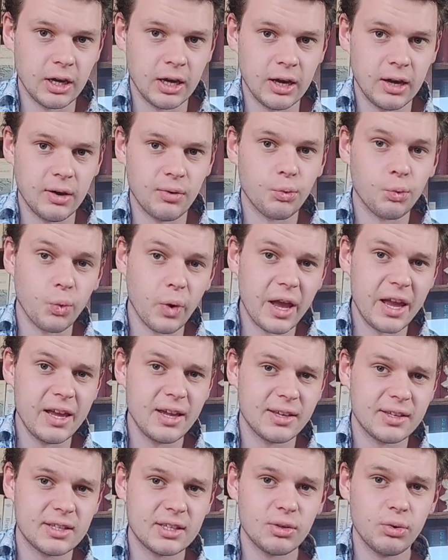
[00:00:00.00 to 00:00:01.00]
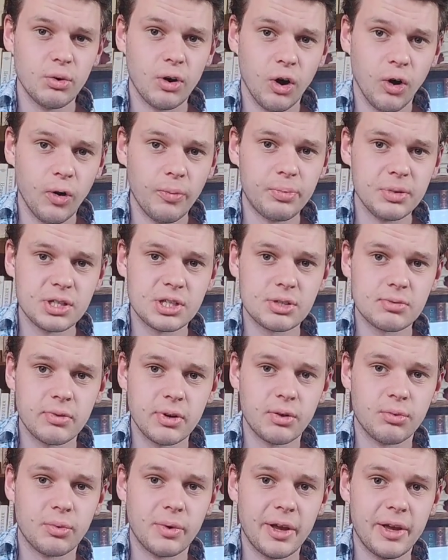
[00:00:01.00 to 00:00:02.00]
a rake, open
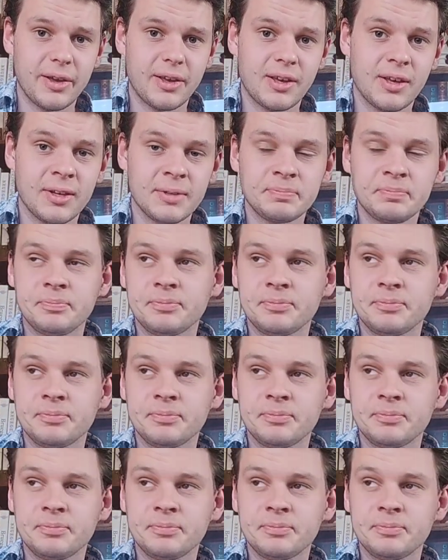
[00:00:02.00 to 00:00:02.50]
string rake.